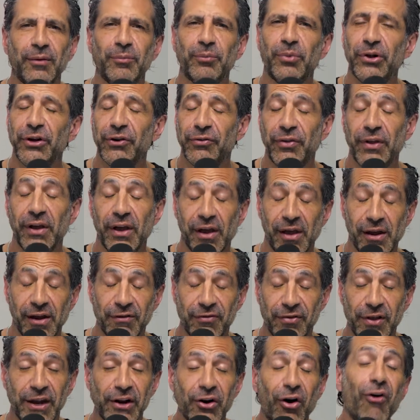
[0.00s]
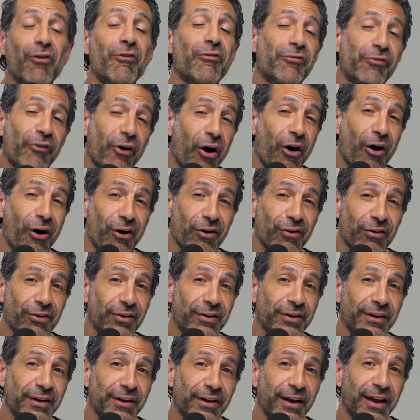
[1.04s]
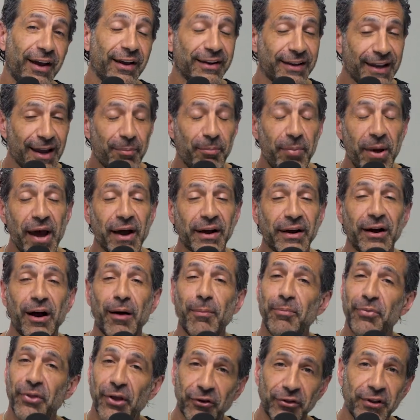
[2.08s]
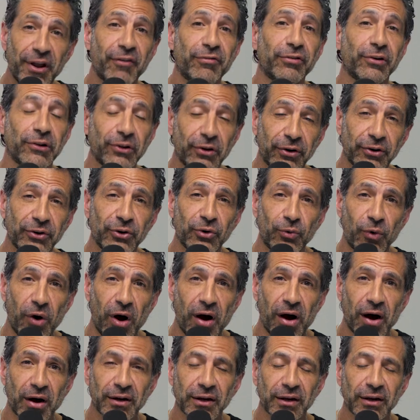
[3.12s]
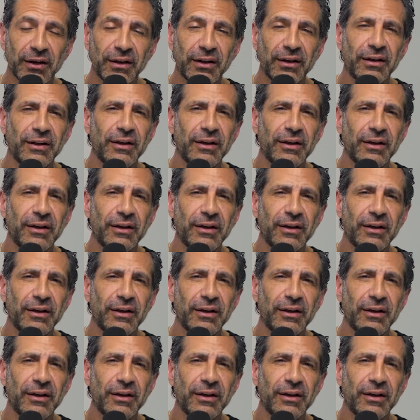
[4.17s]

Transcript: But if, if they don't fall and get back up, they'll never learn to walk.